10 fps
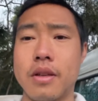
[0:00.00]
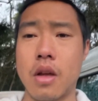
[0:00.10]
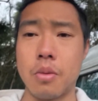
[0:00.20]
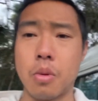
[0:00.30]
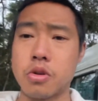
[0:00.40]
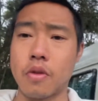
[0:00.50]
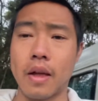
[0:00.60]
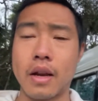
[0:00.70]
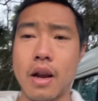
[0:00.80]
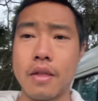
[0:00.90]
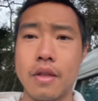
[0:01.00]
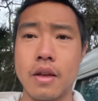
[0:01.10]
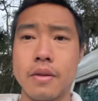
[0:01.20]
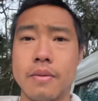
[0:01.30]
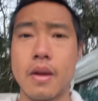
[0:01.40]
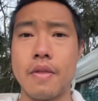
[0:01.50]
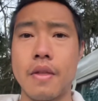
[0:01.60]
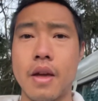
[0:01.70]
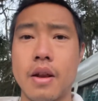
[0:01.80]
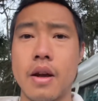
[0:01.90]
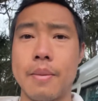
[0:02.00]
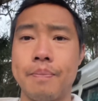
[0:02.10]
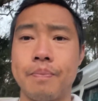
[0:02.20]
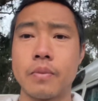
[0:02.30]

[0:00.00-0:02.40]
I'm not sure that did anything. And then